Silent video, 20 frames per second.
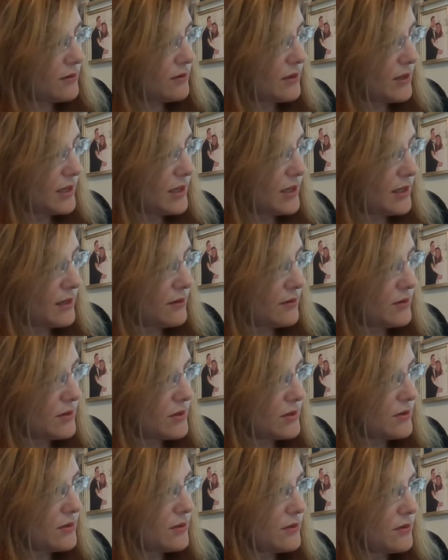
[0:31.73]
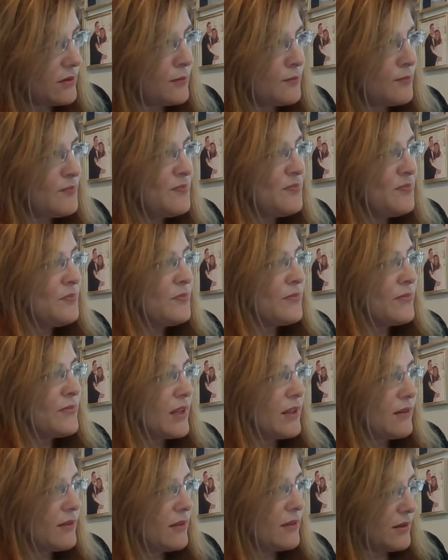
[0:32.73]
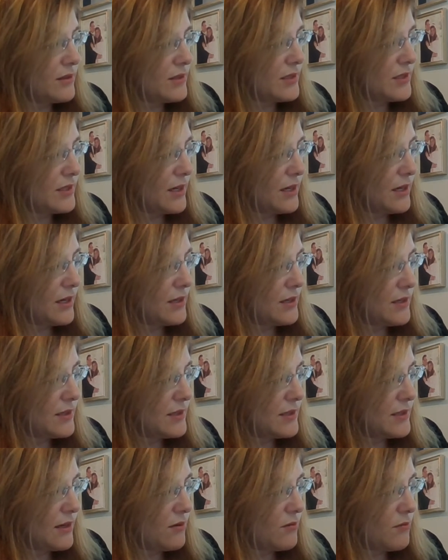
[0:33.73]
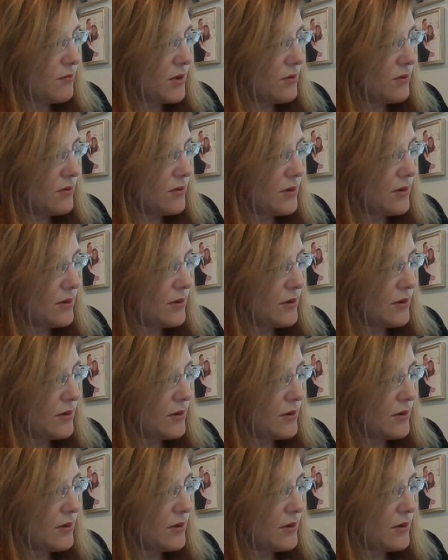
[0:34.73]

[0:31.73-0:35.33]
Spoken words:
the lighthouse. They sight a sailboat